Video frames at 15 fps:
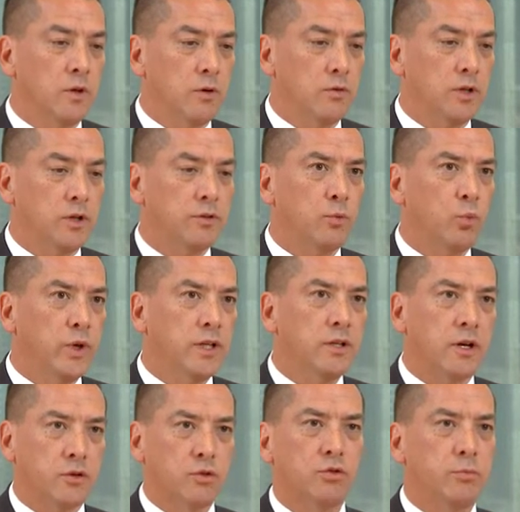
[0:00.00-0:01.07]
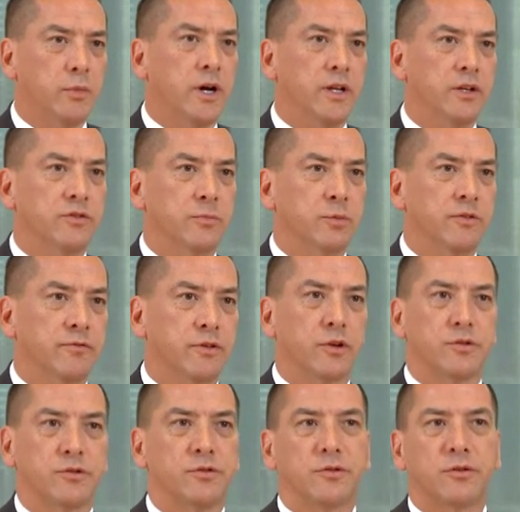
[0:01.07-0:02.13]
Well, we, like all miners, have been
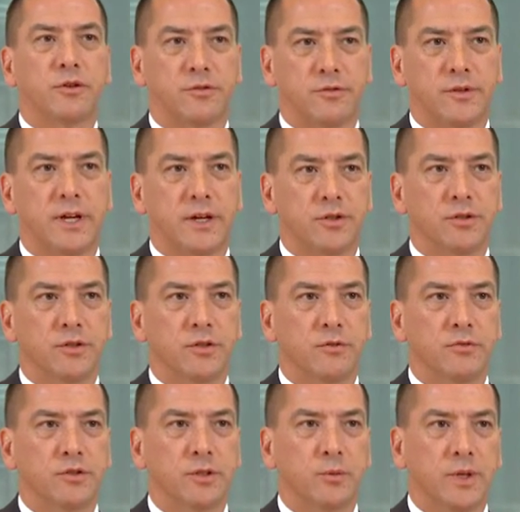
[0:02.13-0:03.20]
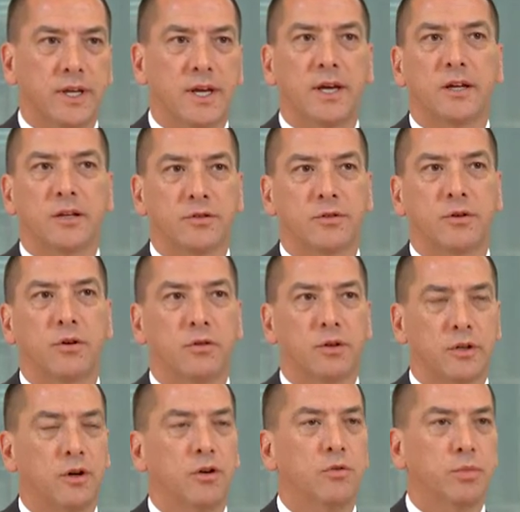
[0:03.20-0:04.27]
focused on cost reduction. Obviously, we can't control the
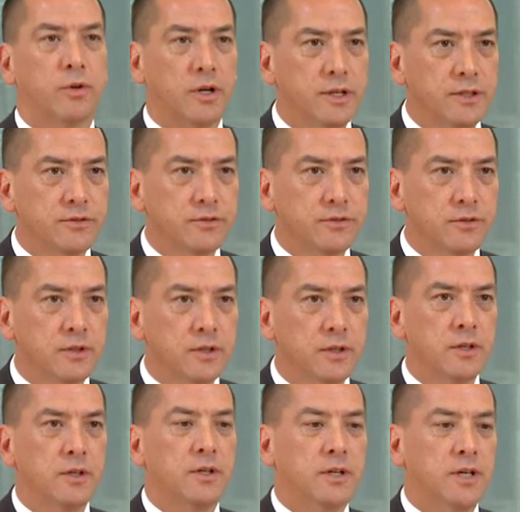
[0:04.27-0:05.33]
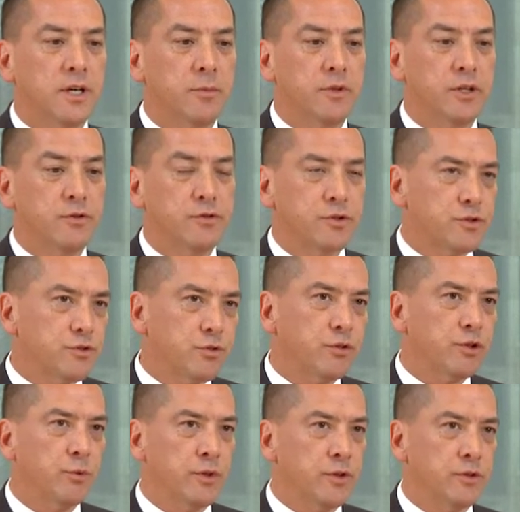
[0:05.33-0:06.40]
coal price, but there is a
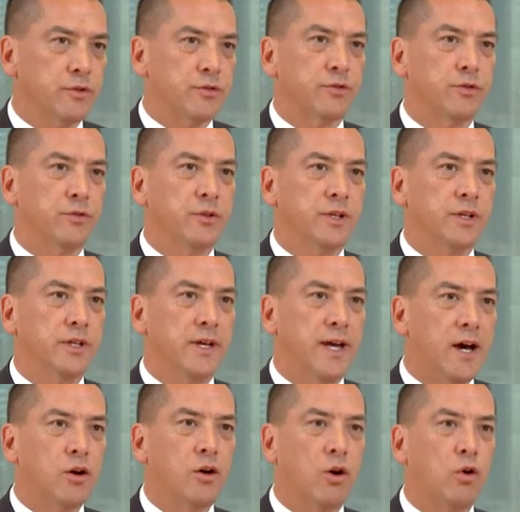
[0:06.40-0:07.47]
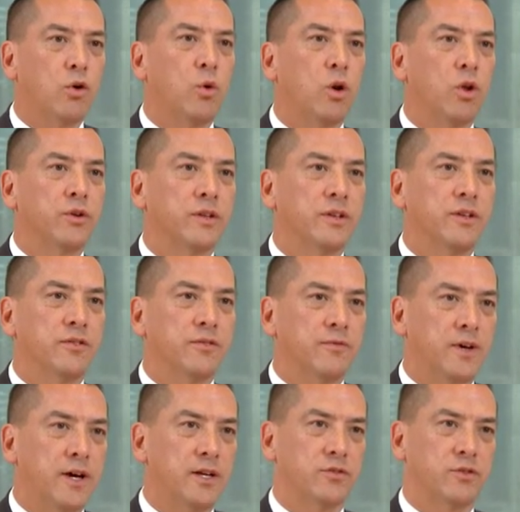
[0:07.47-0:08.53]
story within a story here. Our coal quality is
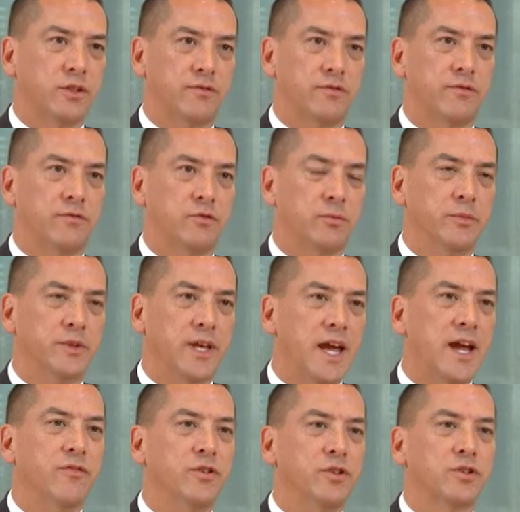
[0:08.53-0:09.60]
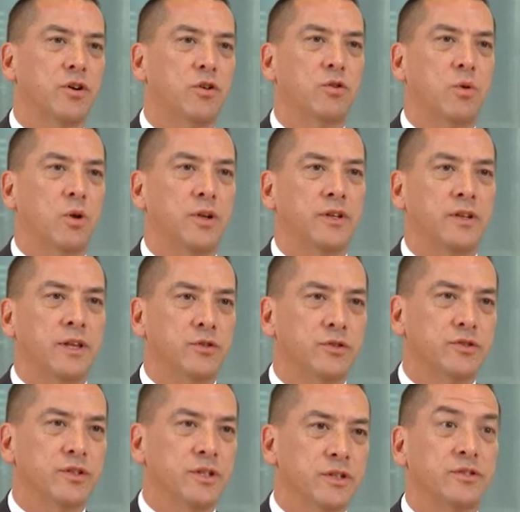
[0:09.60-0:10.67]
vastly different from the average coal quality that you
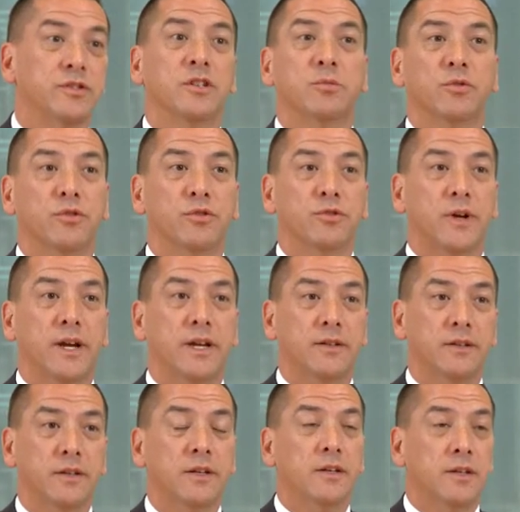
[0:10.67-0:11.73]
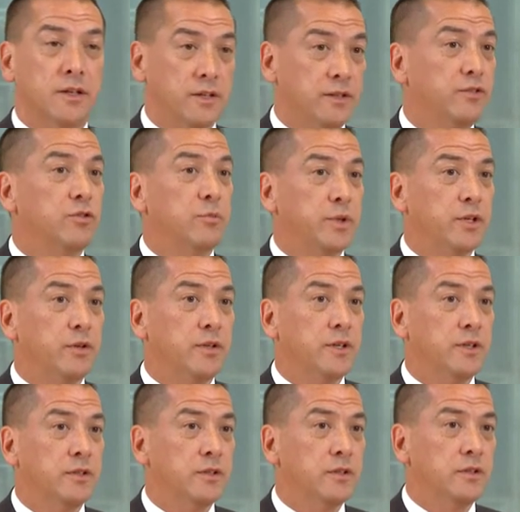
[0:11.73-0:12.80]
see in the seaborne trade. It is
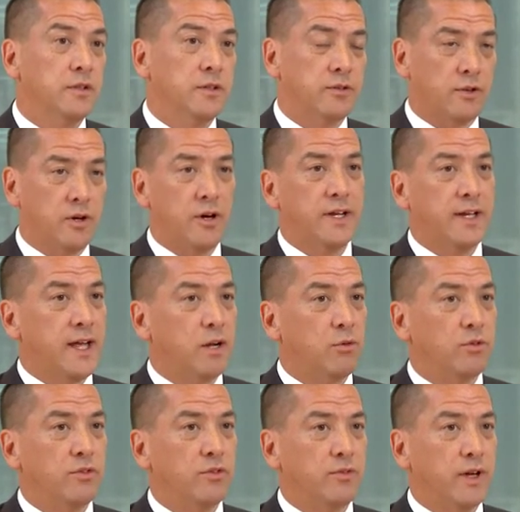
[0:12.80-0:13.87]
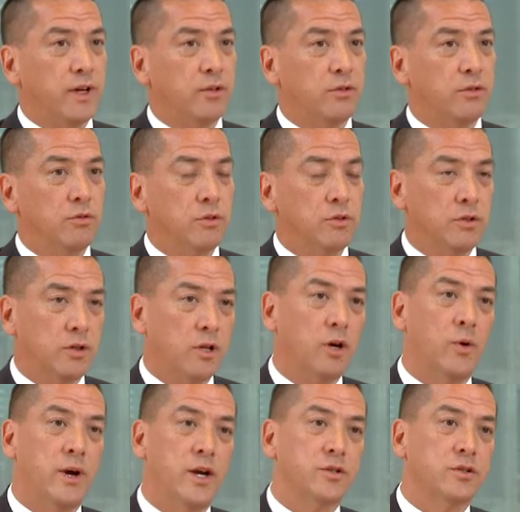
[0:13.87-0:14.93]
superior. It's high calorific value,
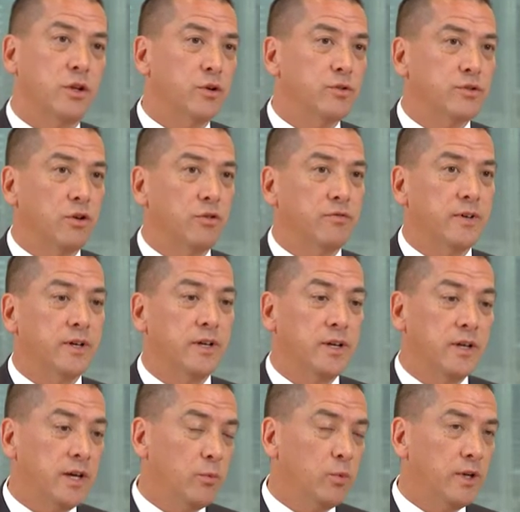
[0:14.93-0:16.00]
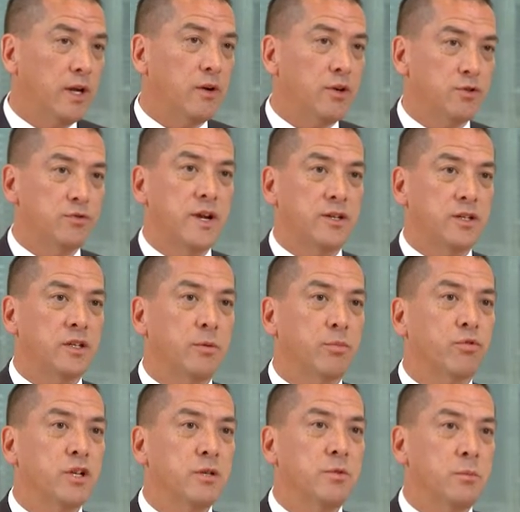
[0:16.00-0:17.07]
low ash, low sulphur, and we are extracting a
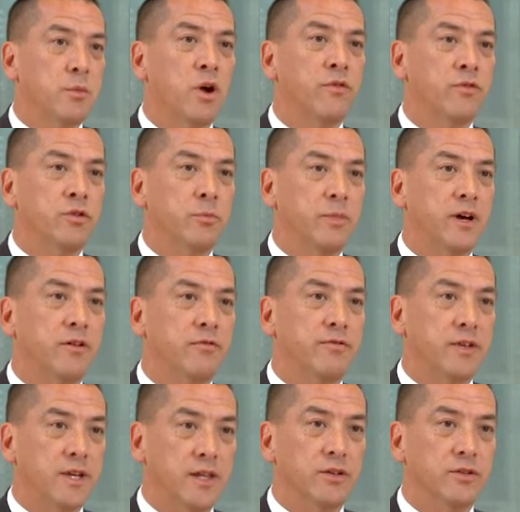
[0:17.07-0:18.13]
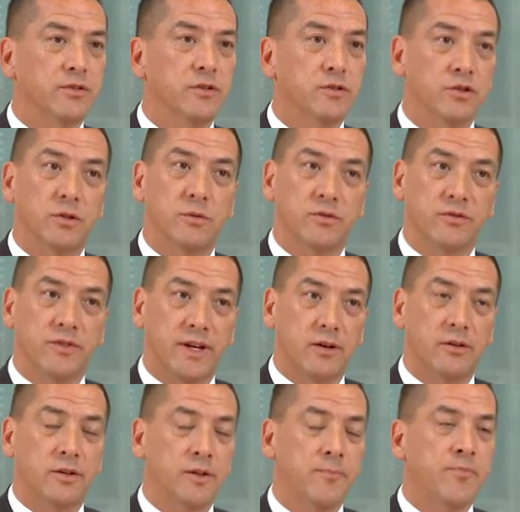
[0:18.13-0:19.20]
premium over and above the others in terms of
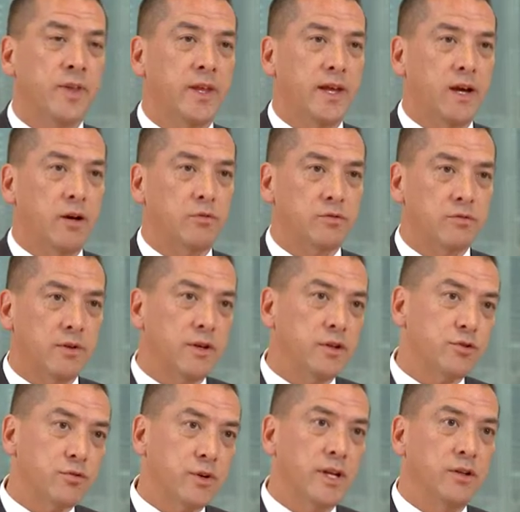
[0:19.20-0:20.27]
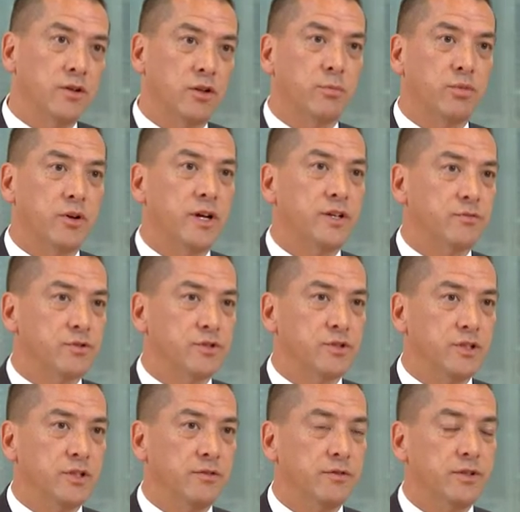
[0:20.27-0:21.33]
our Australian dollar price
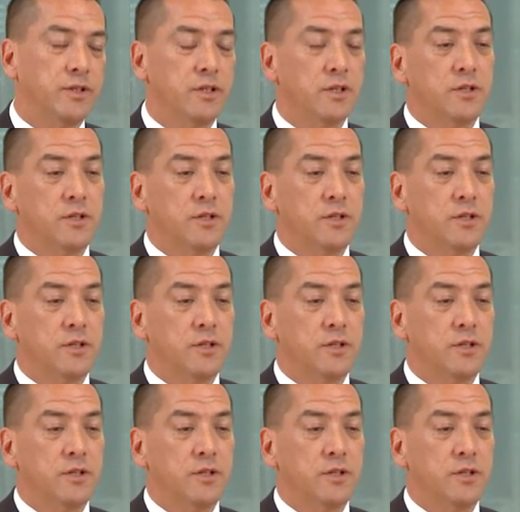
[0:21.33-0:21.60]
received.